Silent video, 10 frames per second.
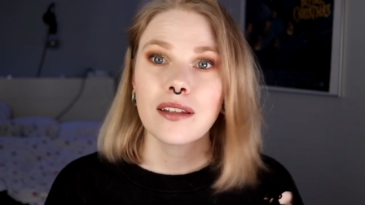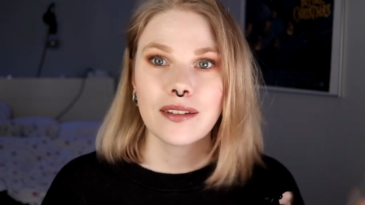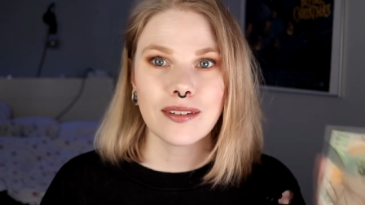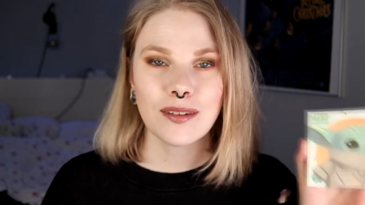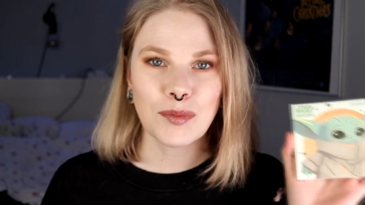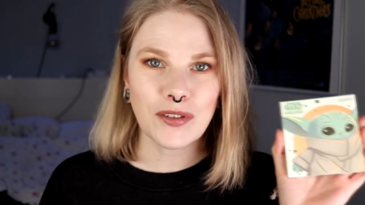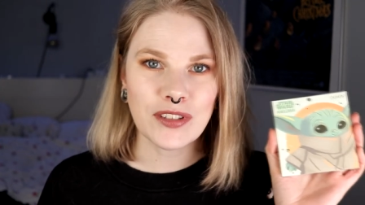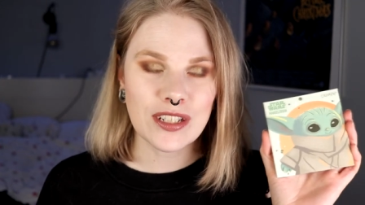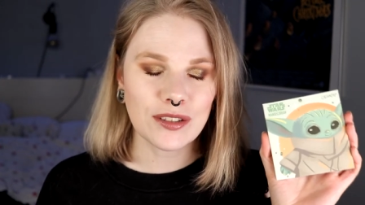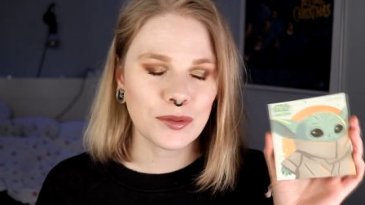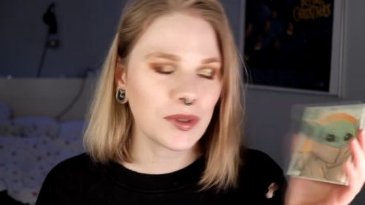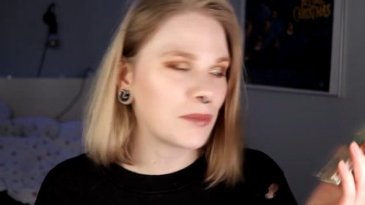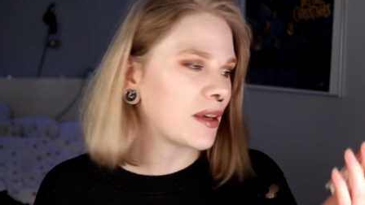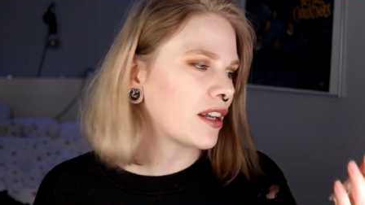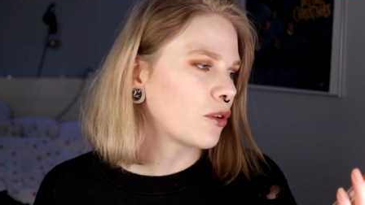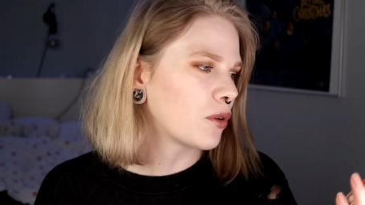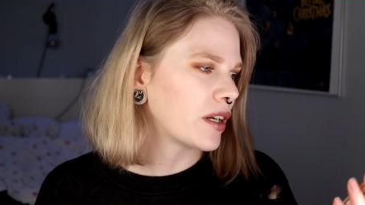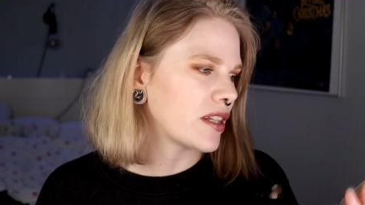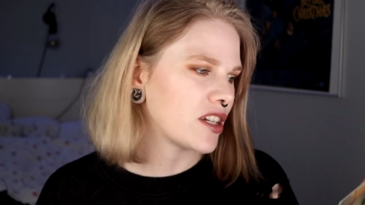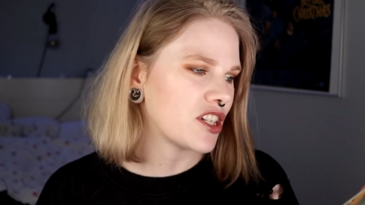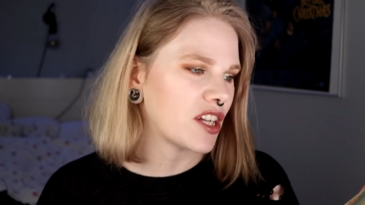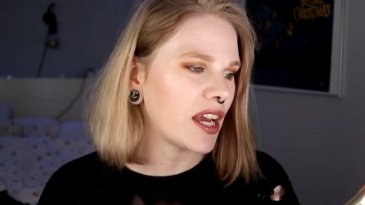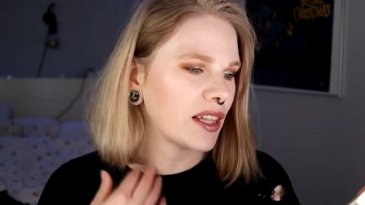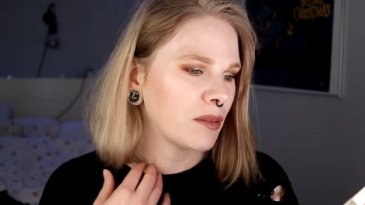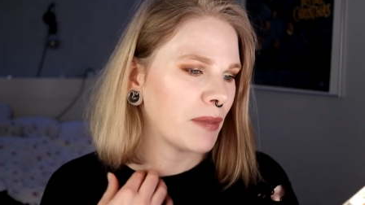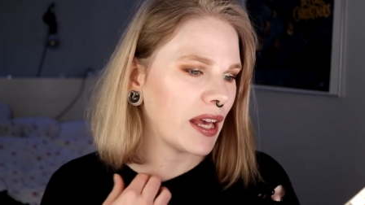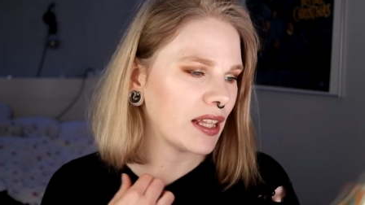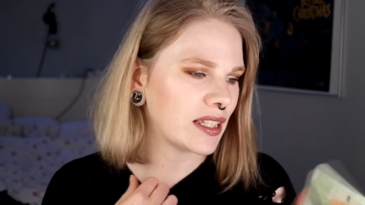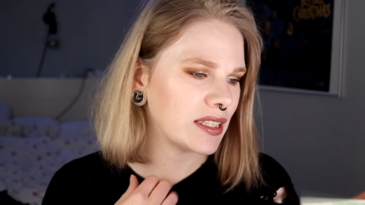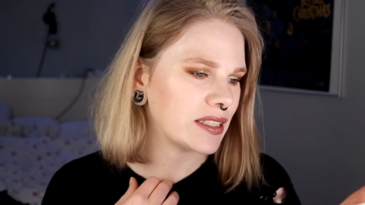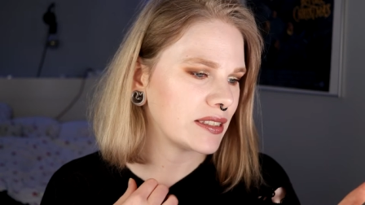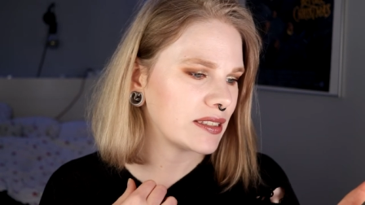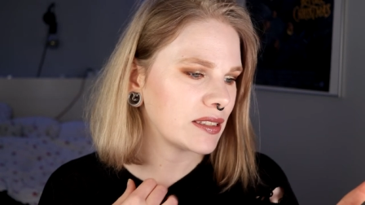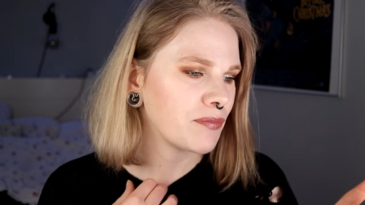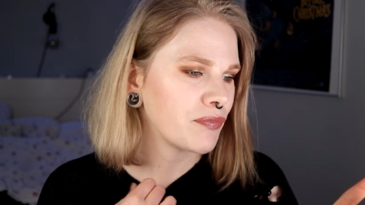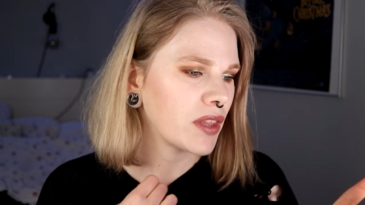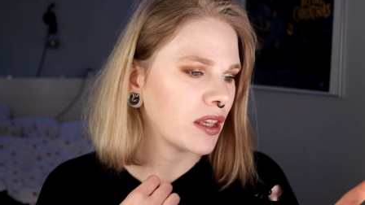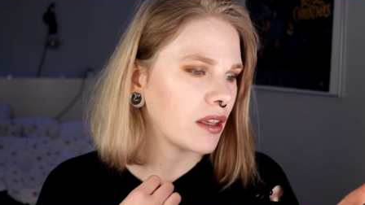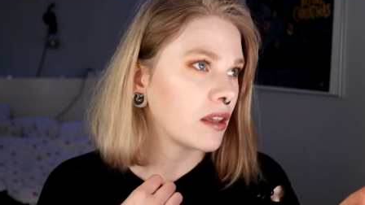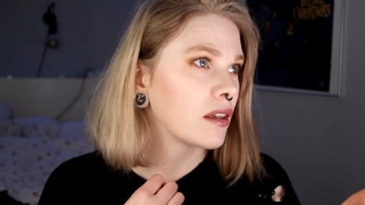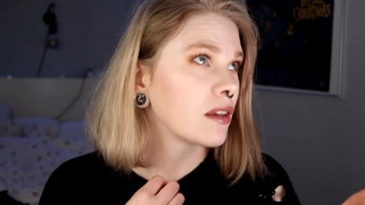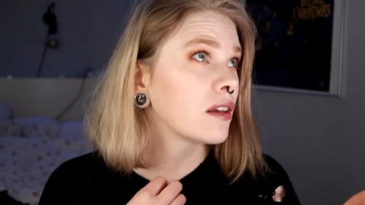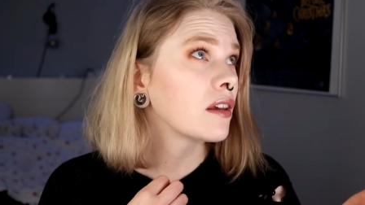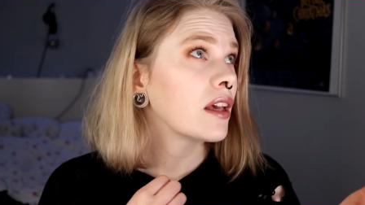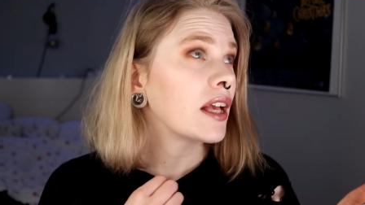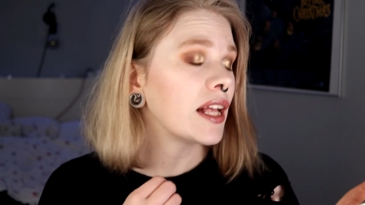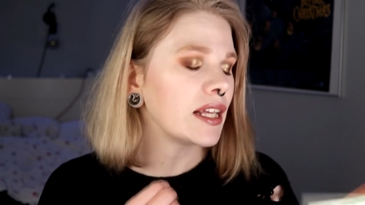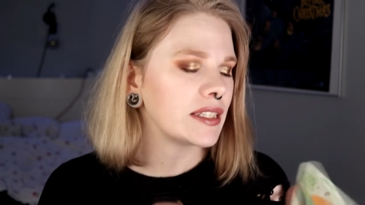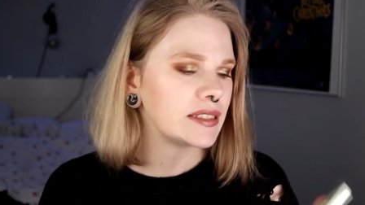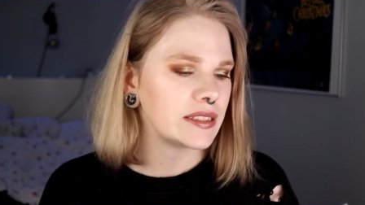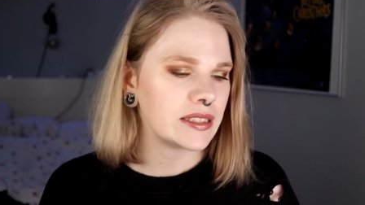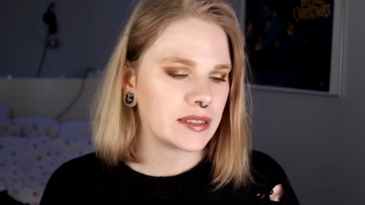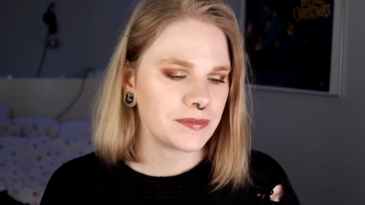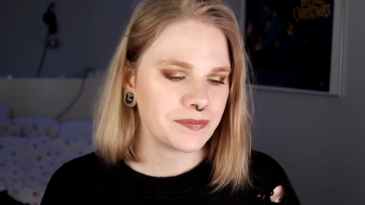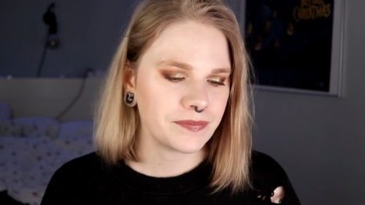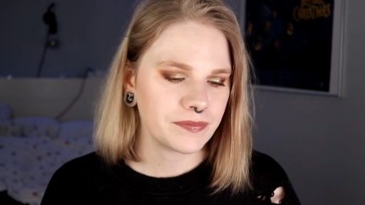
this is my finished look with the Mandalorian, the Child palette, and uh,